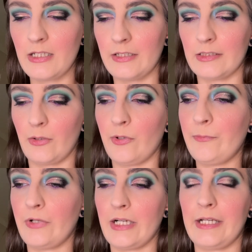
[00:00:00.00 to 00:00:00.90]
I was like, well,
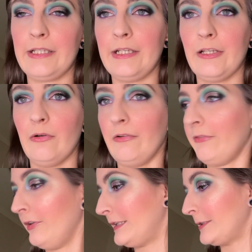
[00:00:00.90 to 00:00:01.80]
gotta get the other one
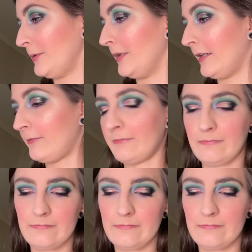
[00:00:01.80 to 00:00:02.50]
before it's sold out.